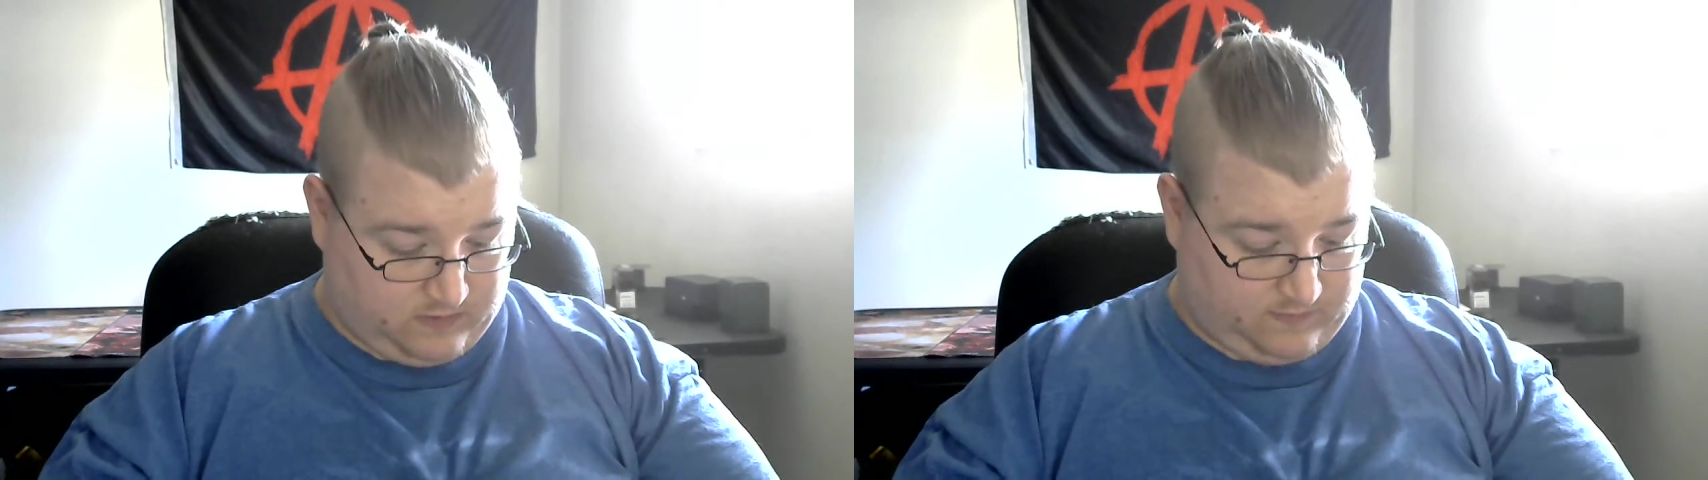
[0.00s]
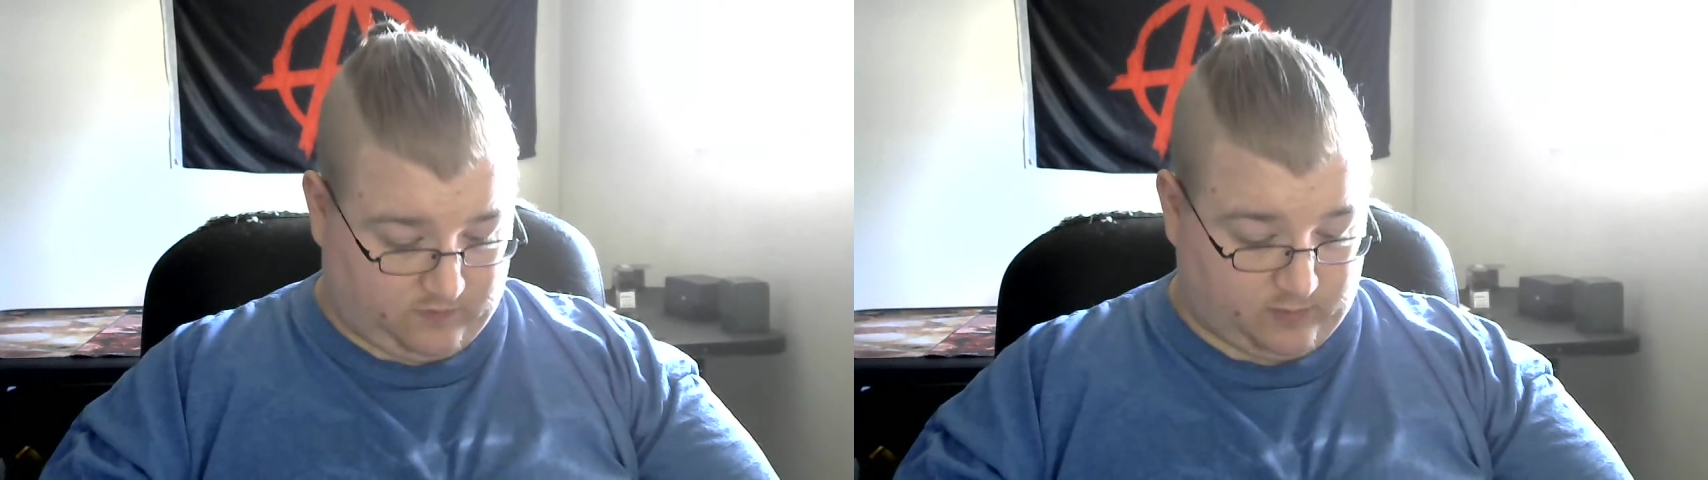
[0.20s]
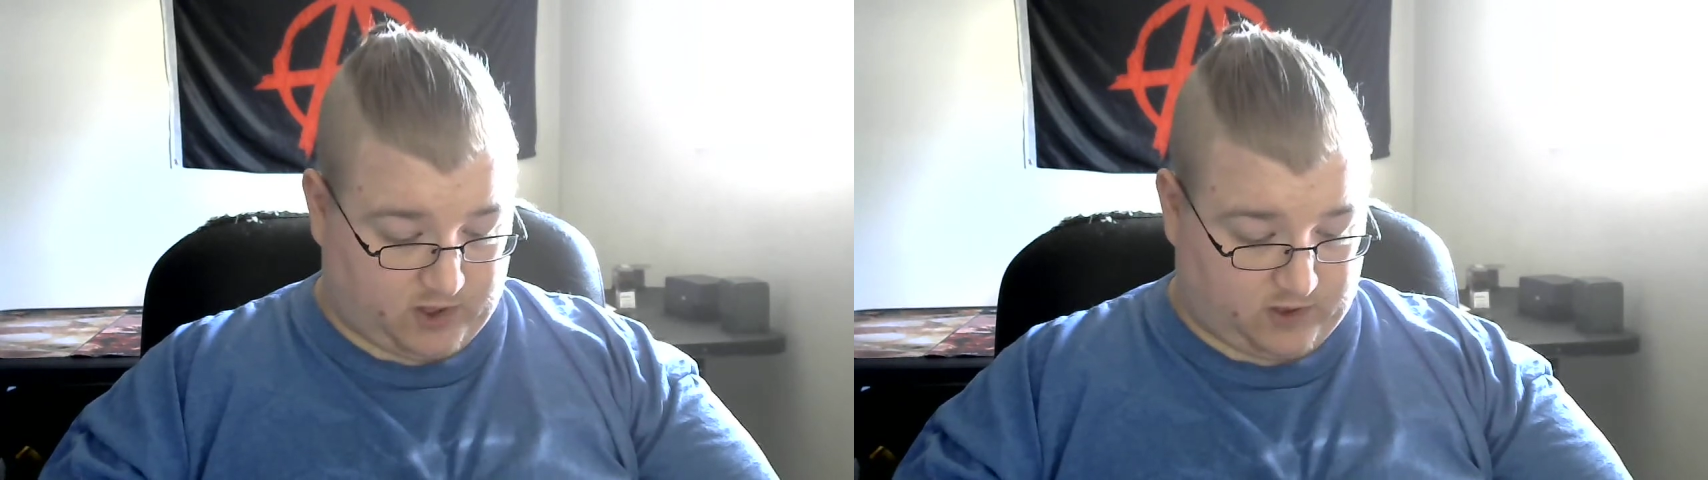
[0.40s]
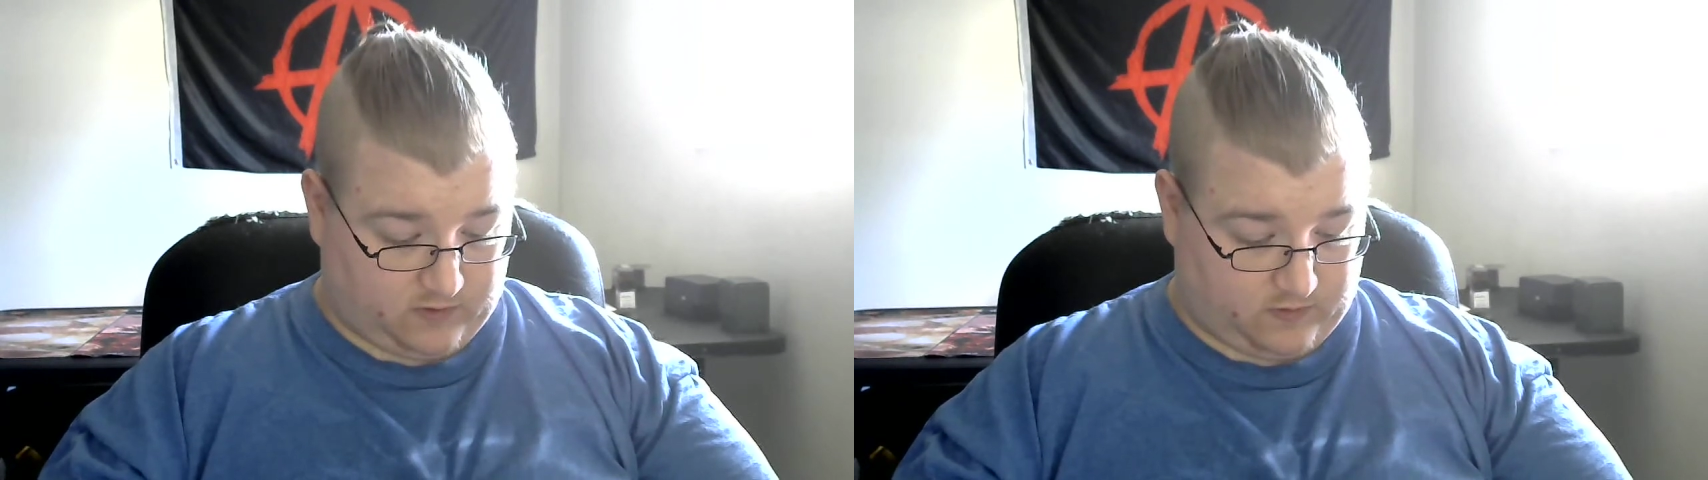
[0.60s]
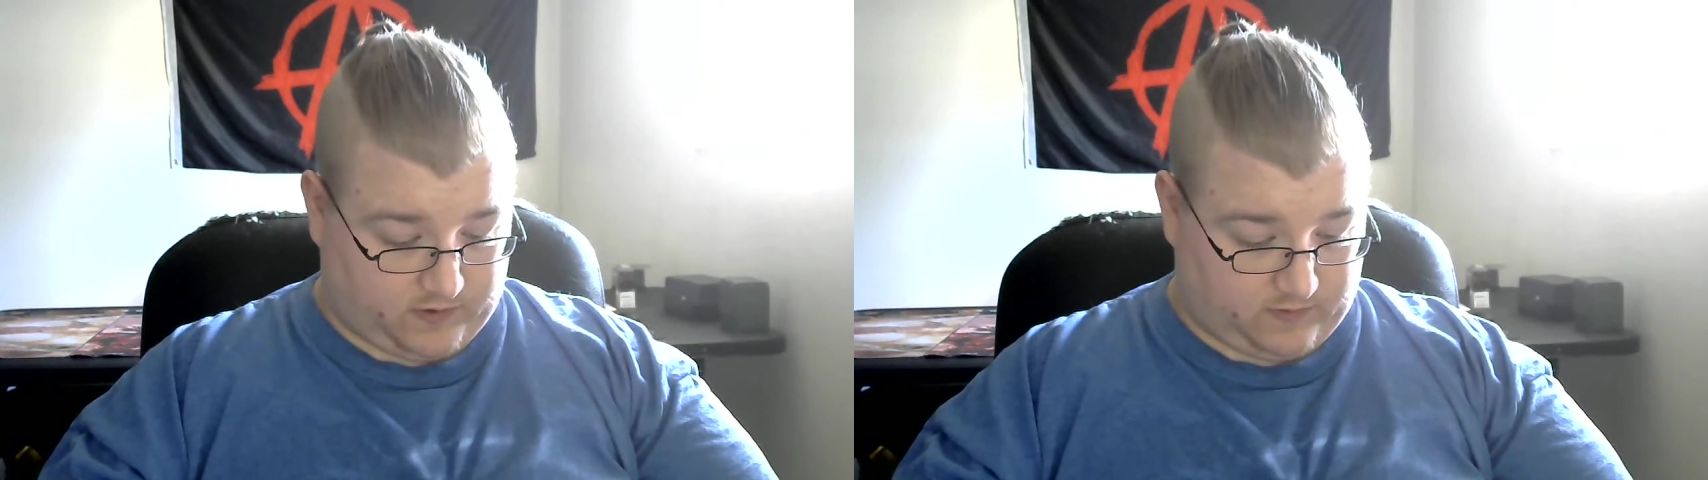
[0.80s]
for Modern
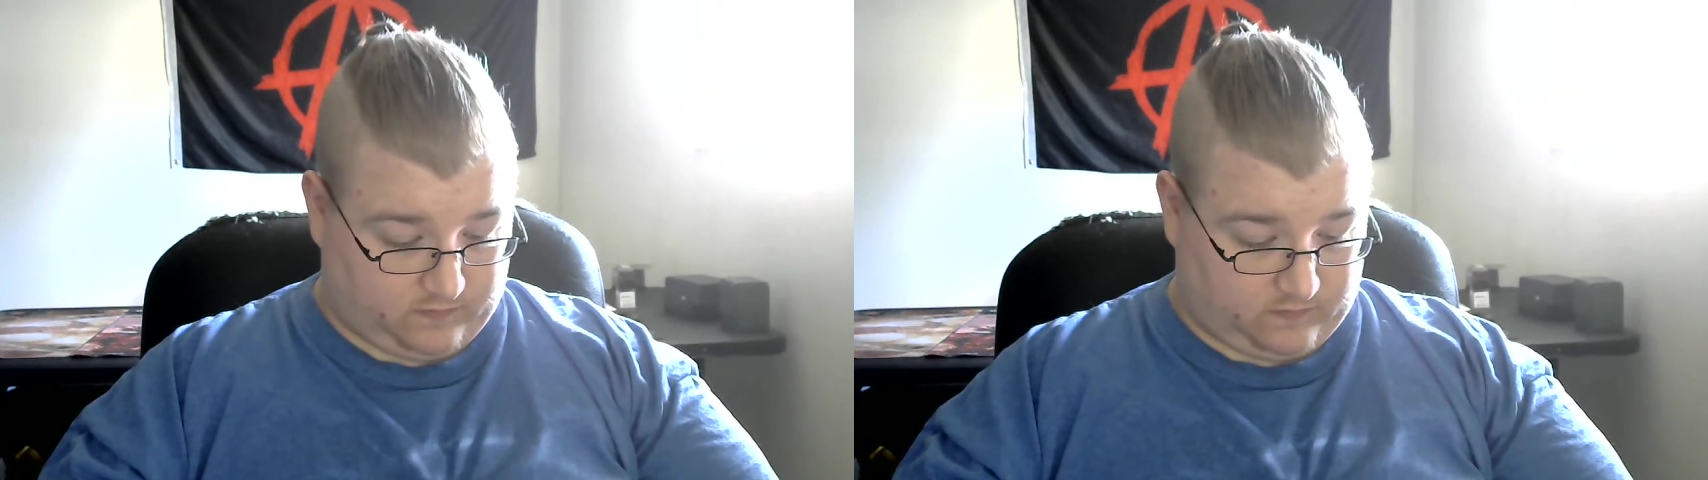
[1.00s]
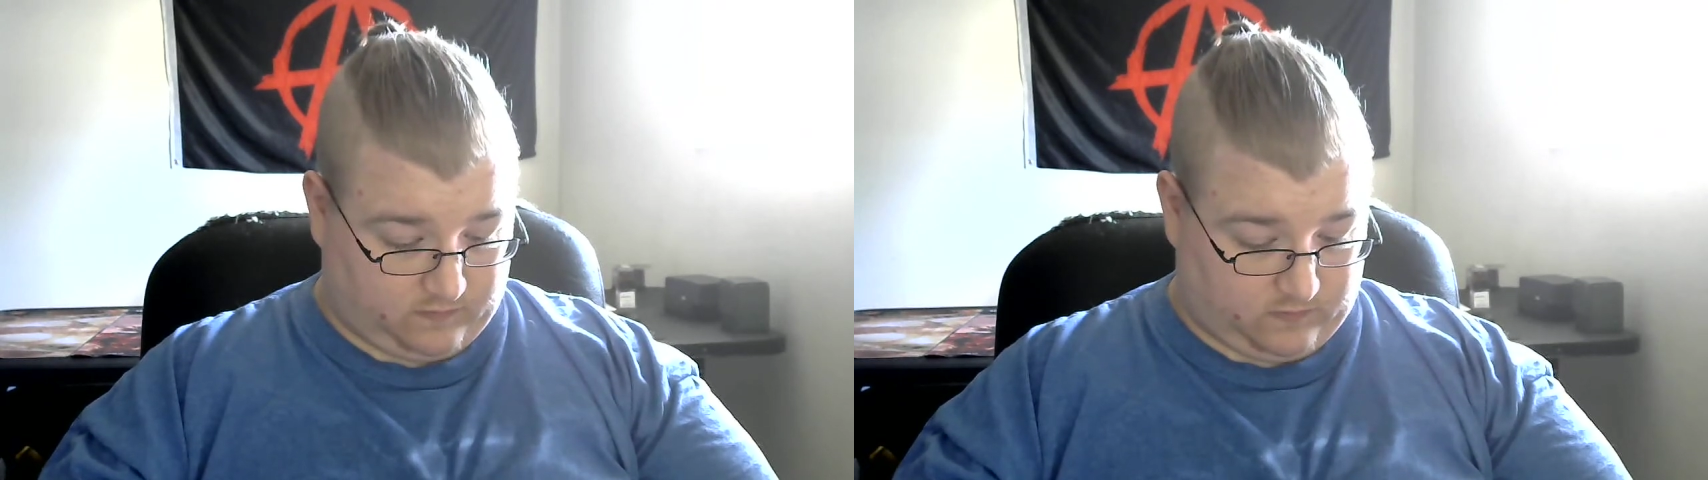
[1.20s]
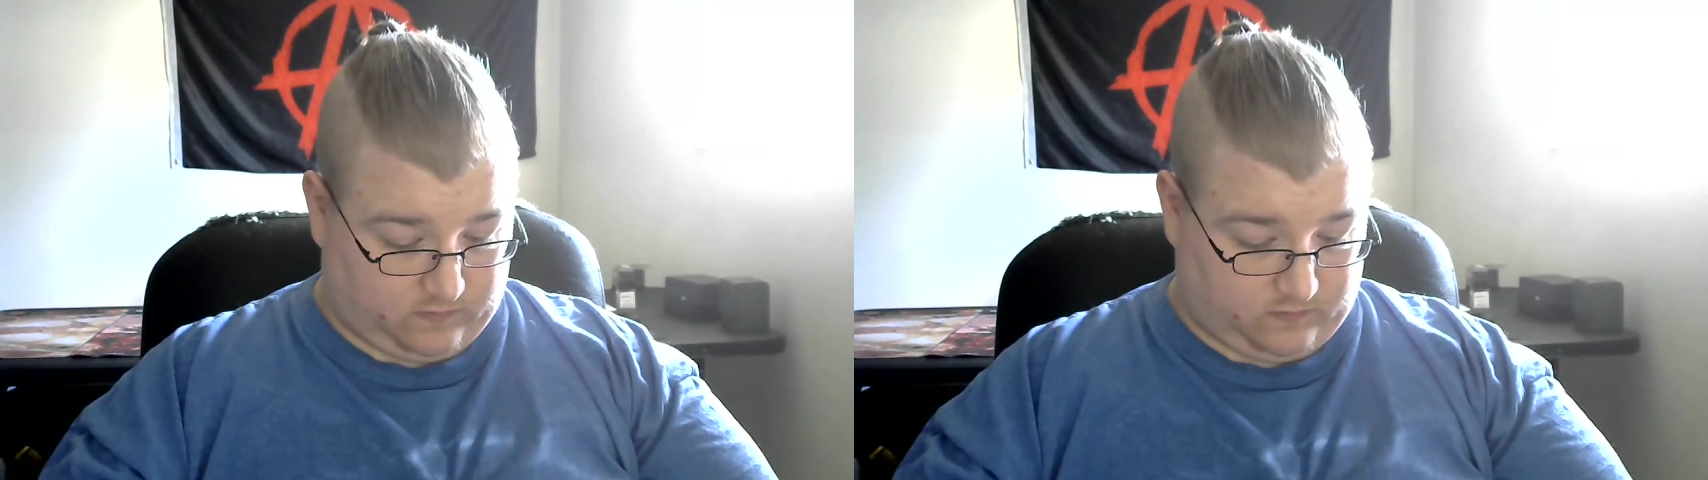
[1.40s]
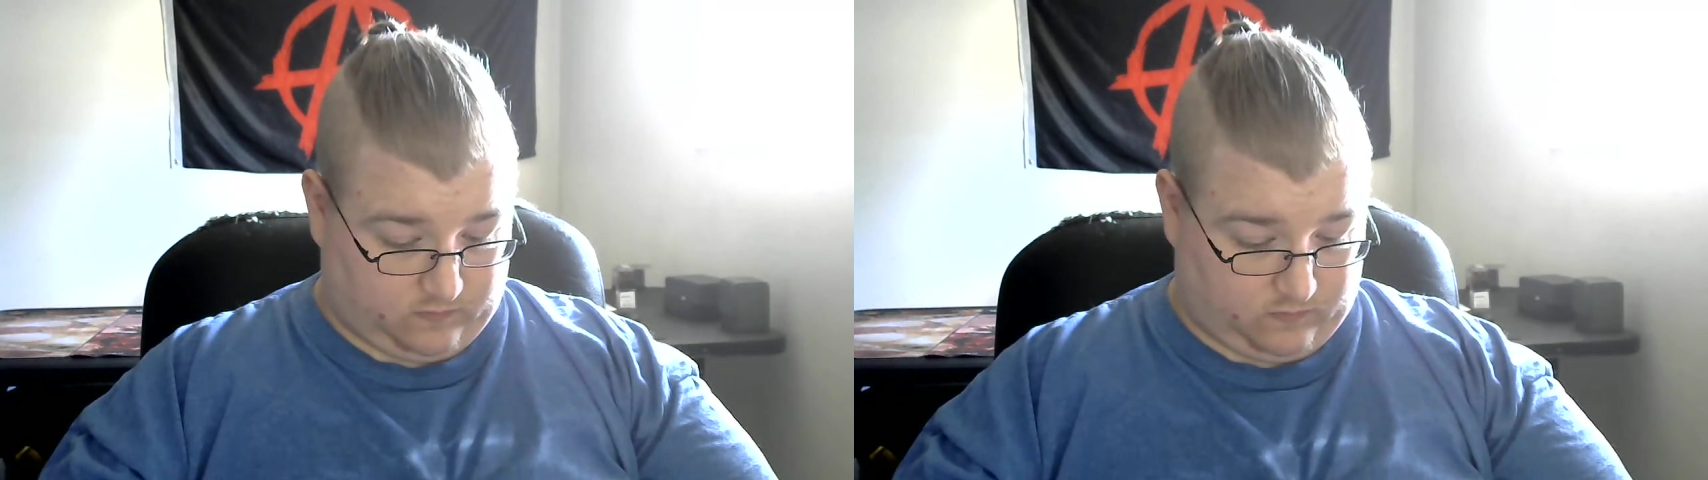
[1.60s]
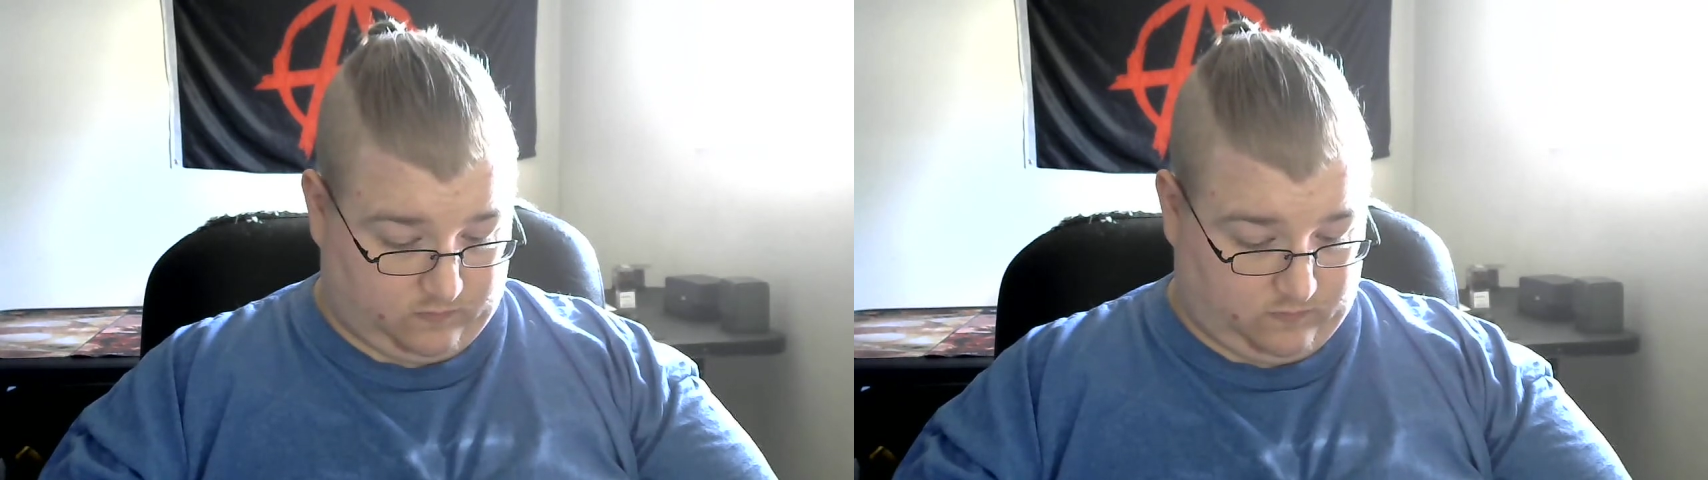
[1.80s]
Horizons
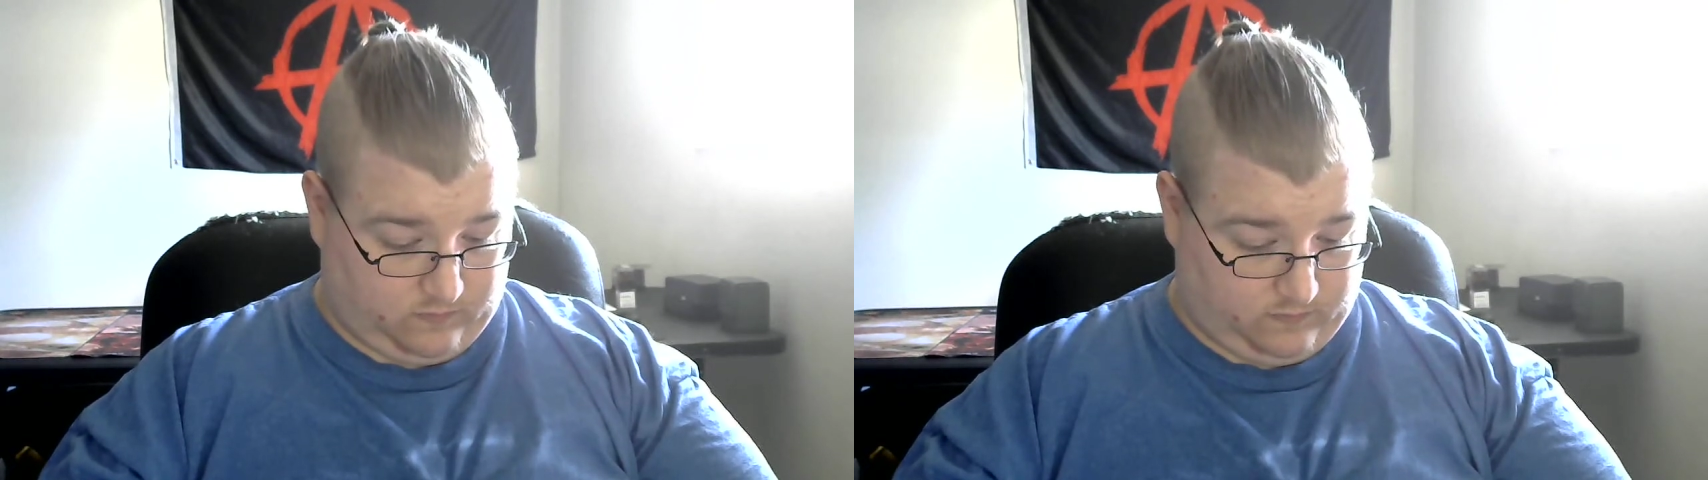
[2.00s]
2.